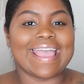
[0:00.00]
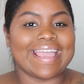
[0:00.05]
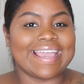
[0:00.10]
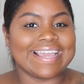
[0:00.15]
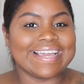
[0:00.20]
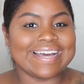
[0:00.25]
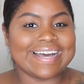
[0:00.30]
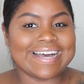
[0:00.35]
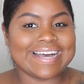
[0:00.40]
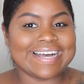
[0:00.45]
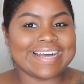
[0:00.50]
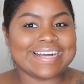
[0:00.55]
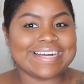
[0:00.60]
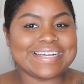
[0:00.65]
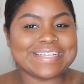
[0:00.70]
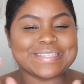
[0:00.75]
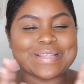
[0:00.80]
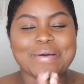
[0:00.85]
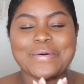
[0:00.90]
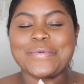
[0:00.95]
Hey
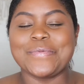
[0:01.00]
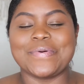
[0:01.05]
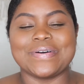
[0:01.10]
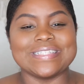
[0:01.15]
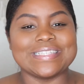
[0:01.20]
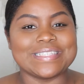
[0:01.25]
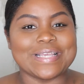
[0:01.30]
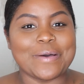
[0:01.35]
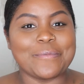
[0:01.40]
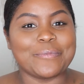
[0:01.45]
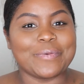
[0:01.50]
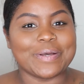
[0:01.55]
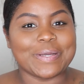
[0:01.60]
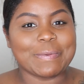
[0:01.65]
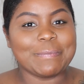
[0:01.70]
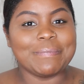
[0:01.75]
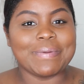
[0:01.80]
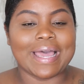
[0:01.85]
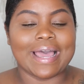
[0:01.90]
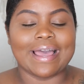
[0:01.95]
guys, what's up?
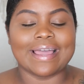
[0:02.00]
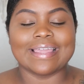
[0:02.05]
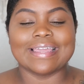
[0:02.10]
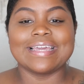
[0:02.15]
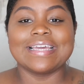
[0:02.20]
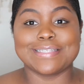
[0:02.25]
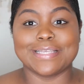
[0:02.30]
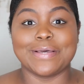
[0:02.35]
Welcome back.